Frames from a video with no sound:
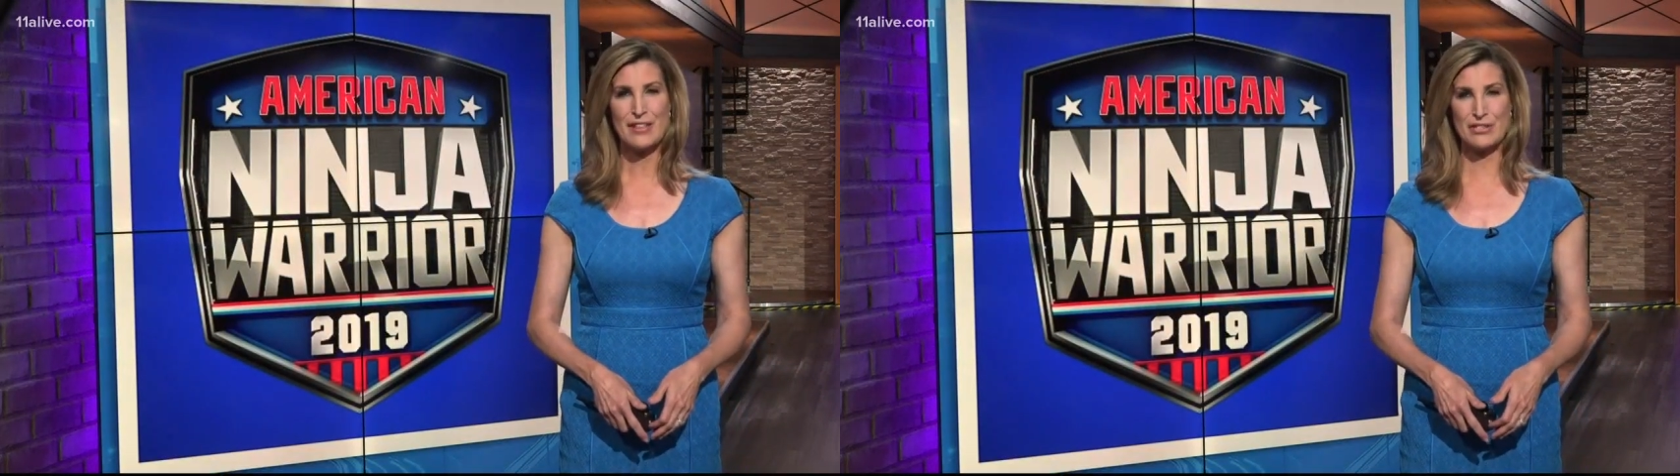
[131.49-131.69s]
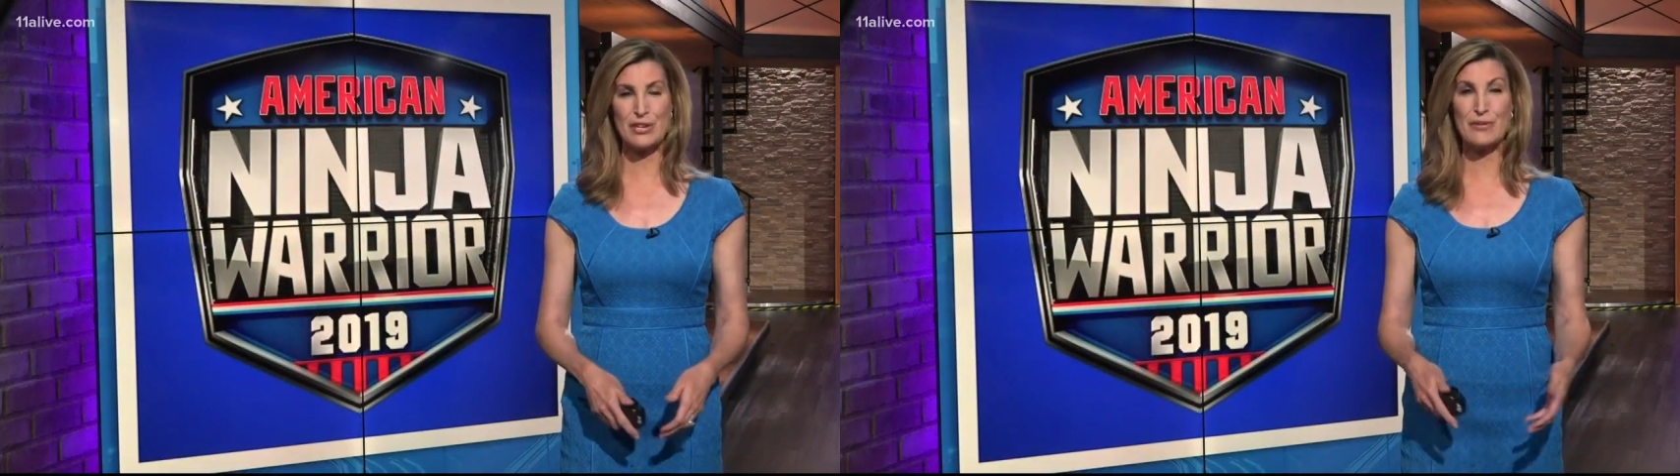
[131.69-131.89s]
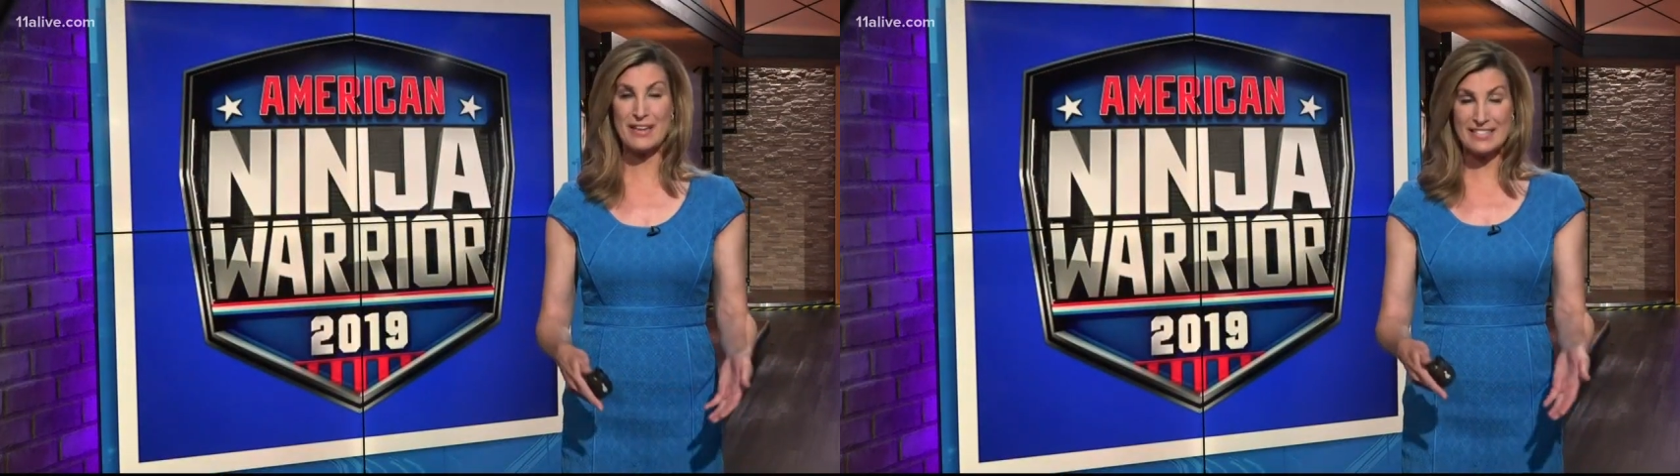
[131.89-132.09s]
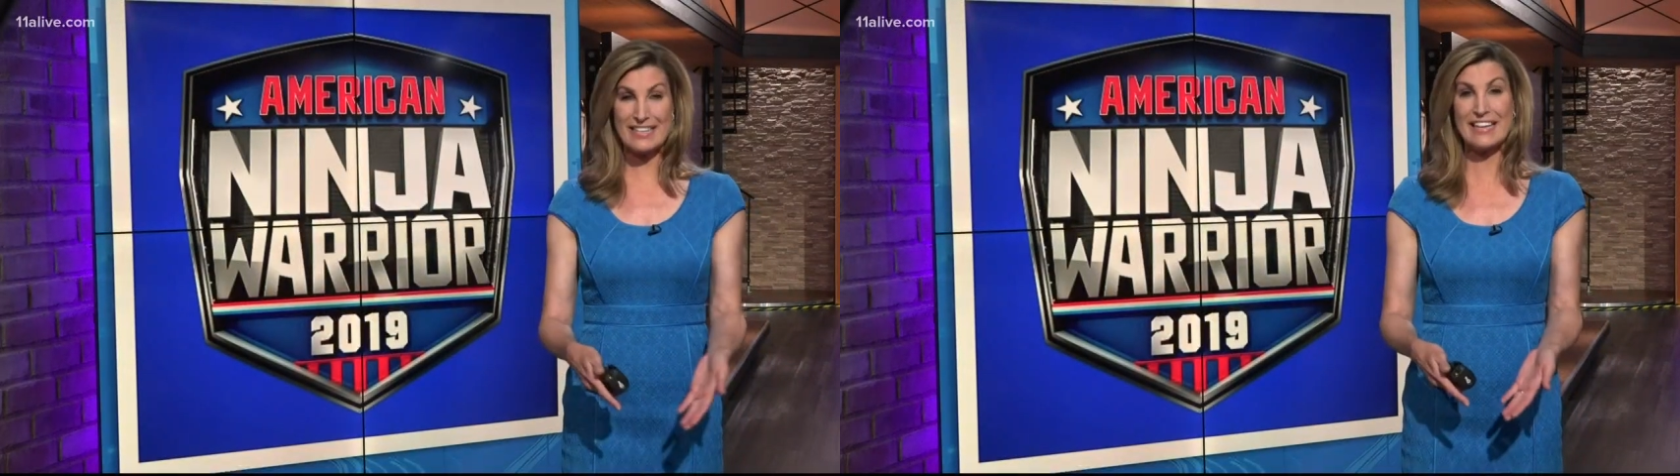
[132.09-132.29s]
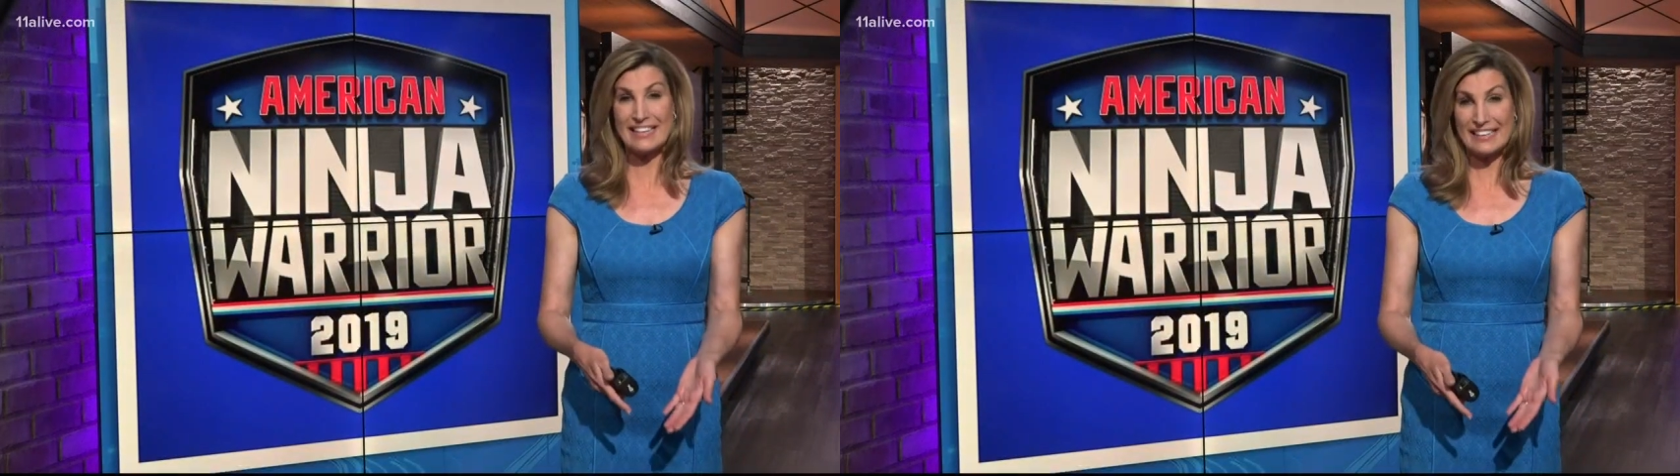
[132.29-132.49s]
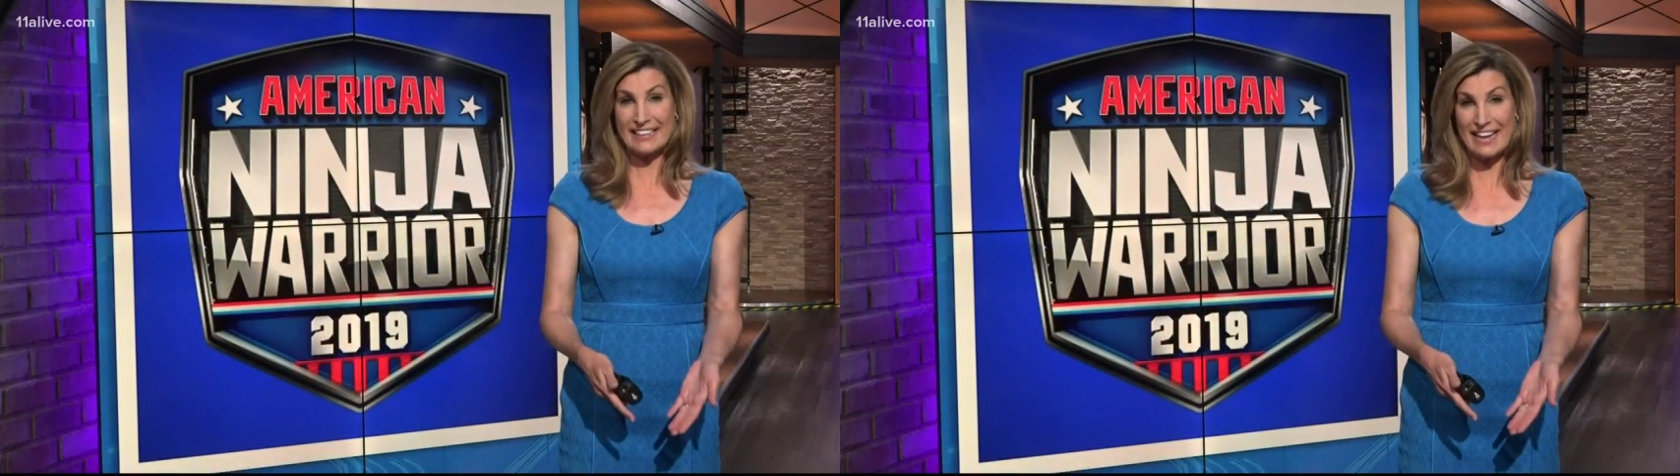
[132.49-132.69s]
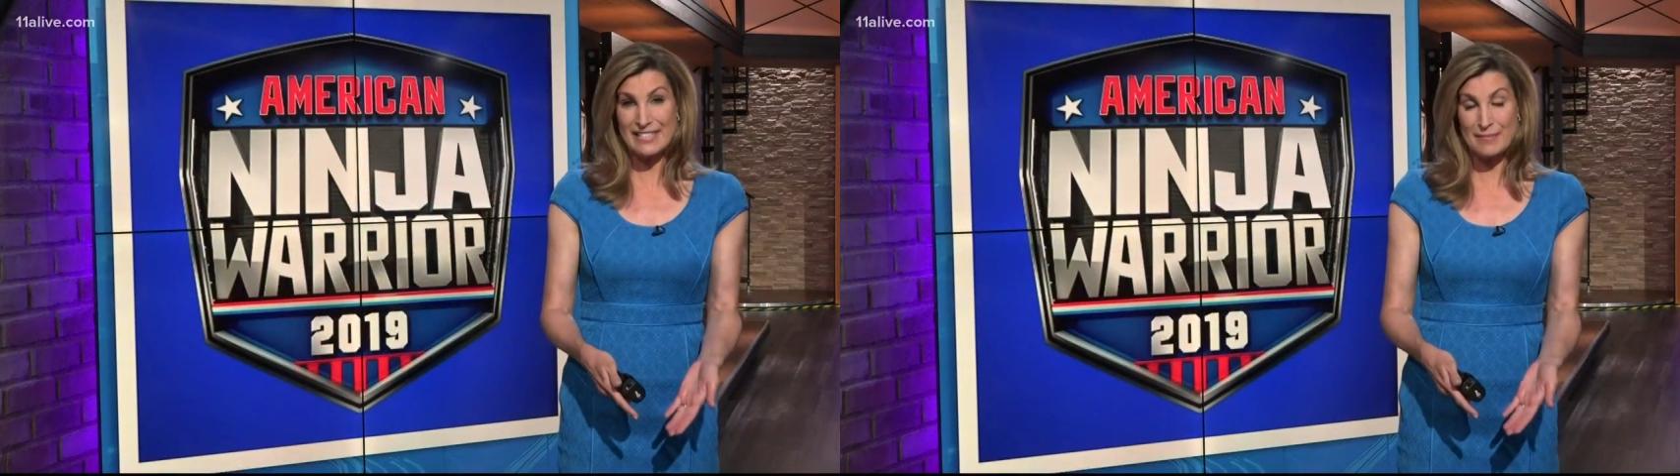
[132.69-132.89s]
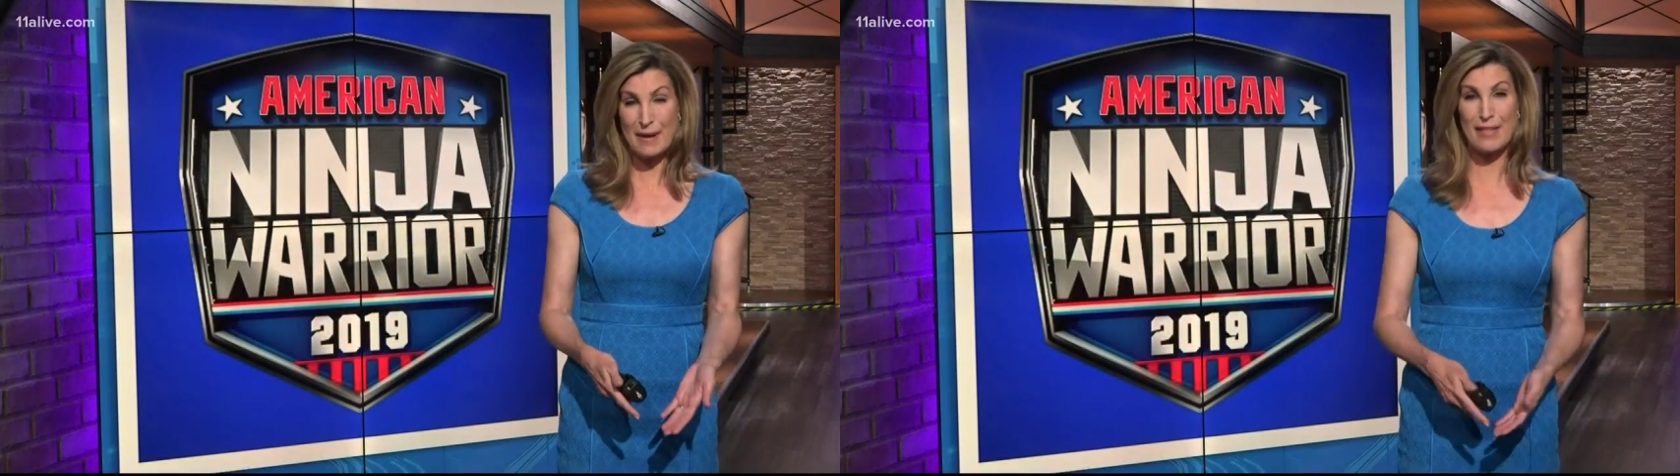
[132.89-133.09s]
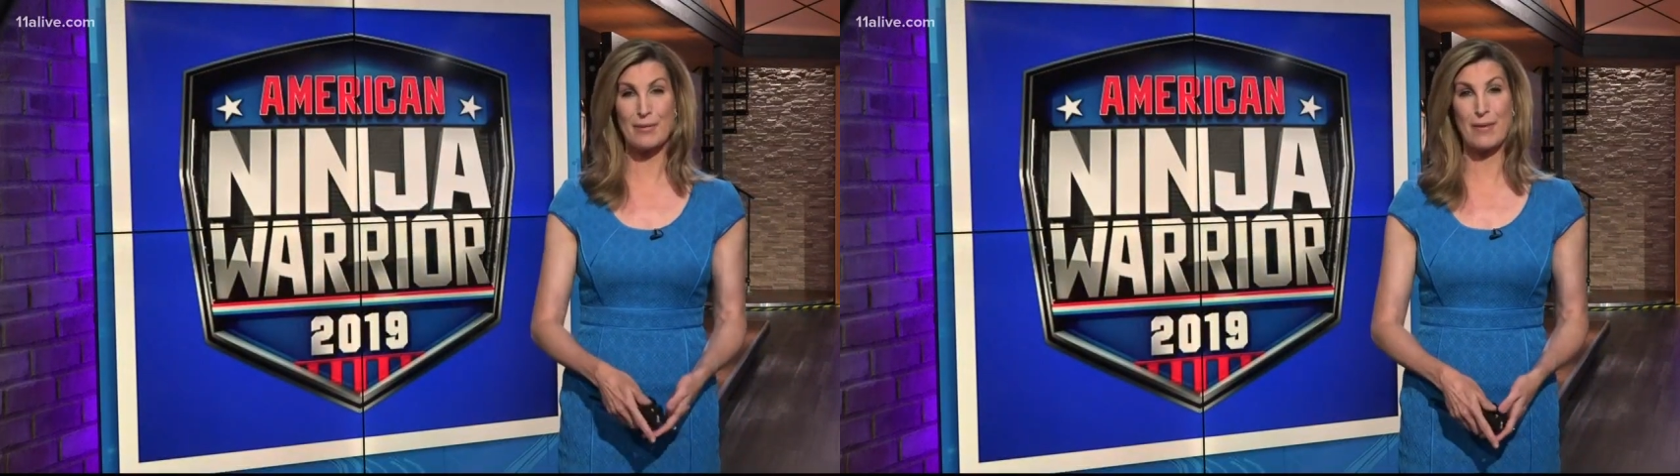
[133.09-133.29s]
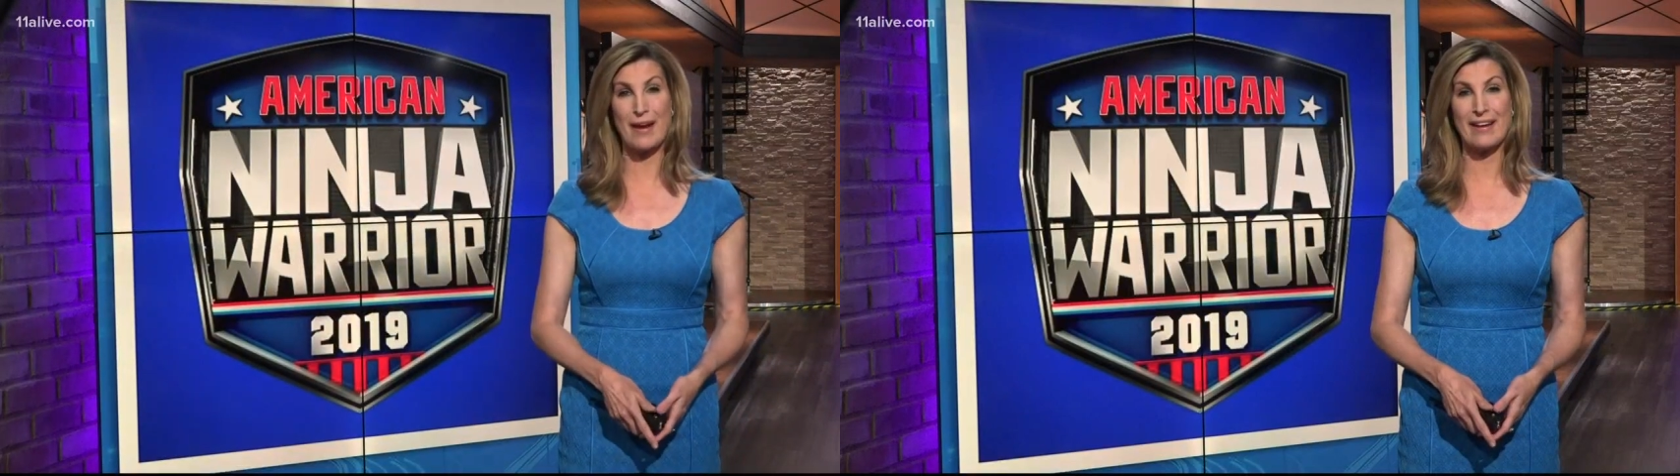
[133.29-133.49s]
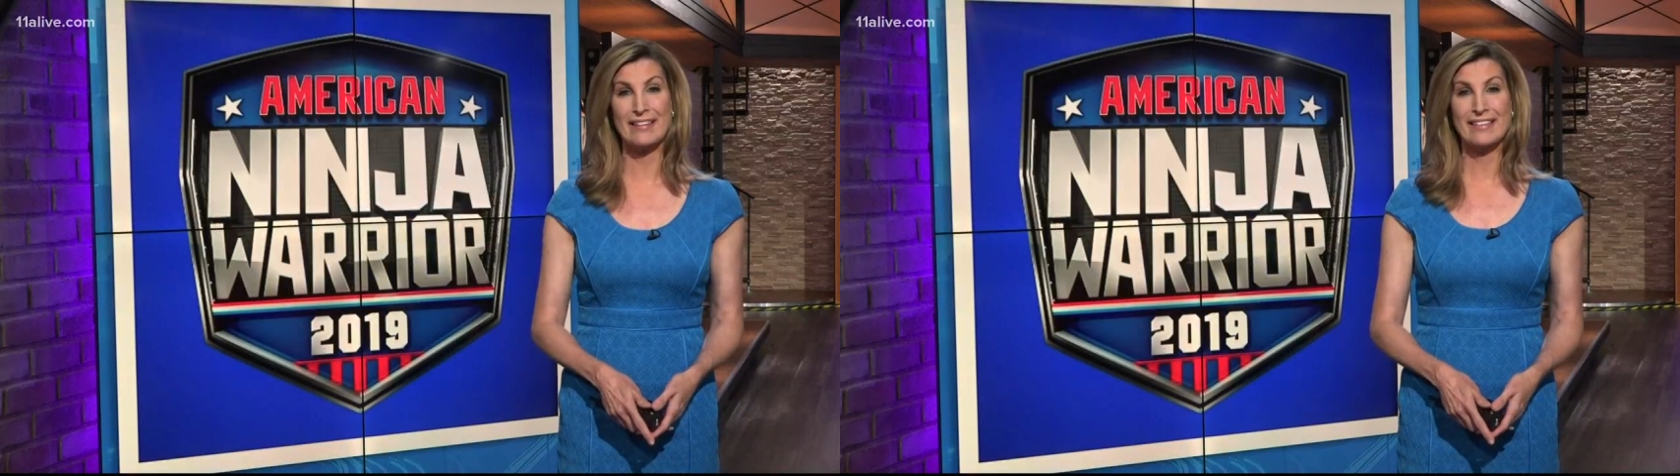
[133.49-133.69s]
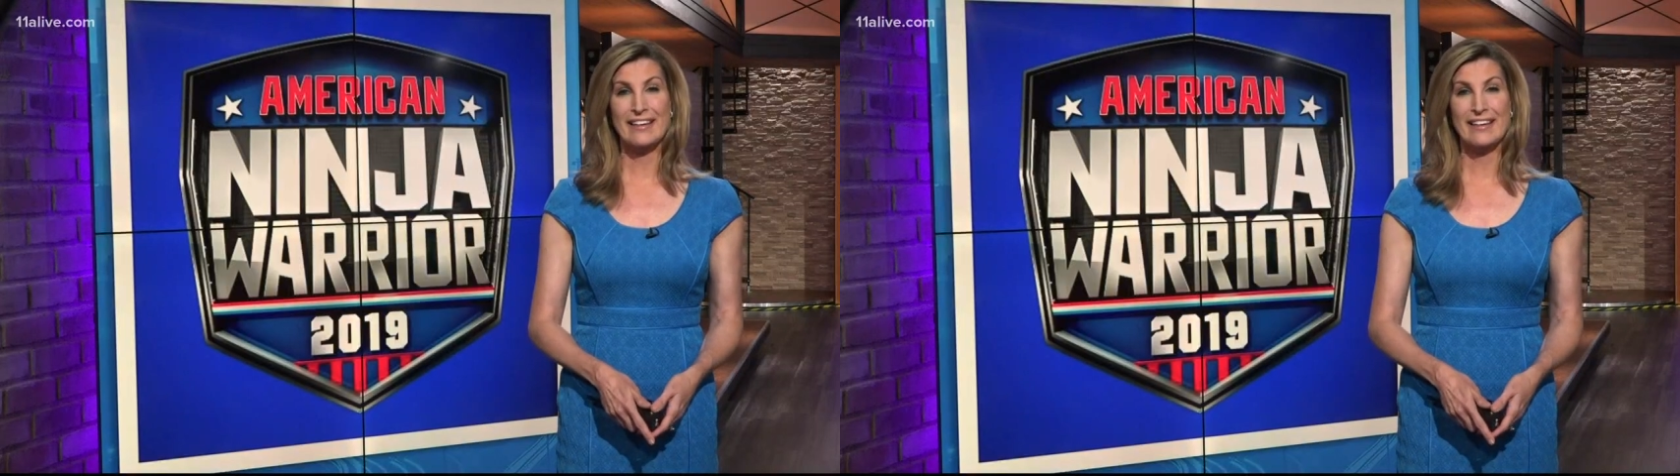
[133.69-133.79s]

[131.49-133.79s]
The show they did in Atlanta, by the way,